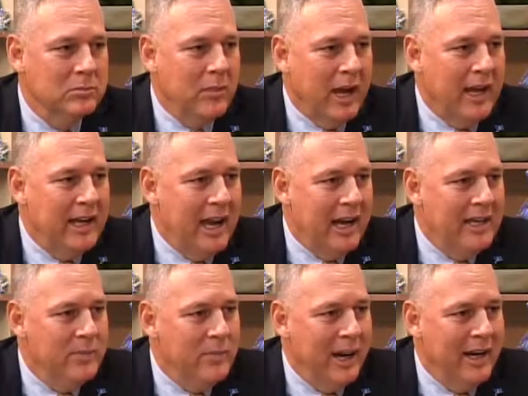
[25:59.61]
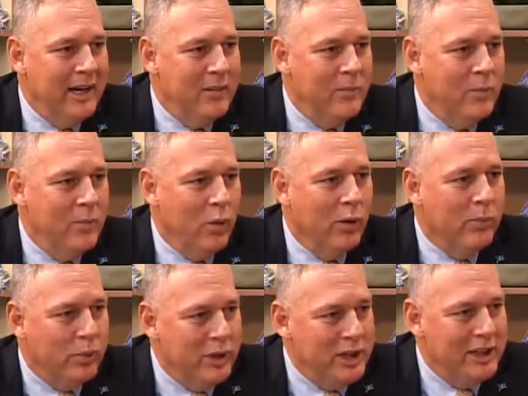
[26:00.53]
I can more
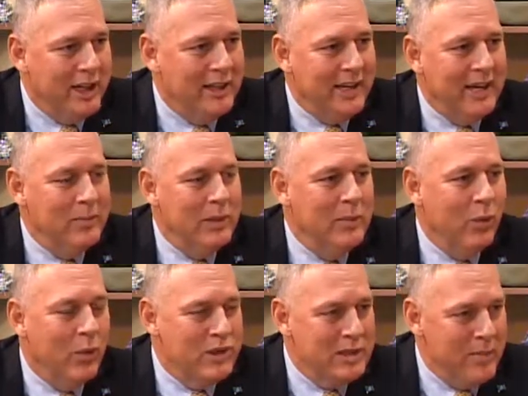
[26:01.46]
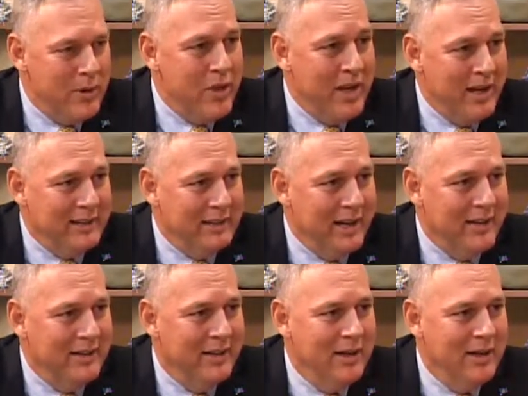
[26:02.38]
appreciate that and be more sympathetic to that.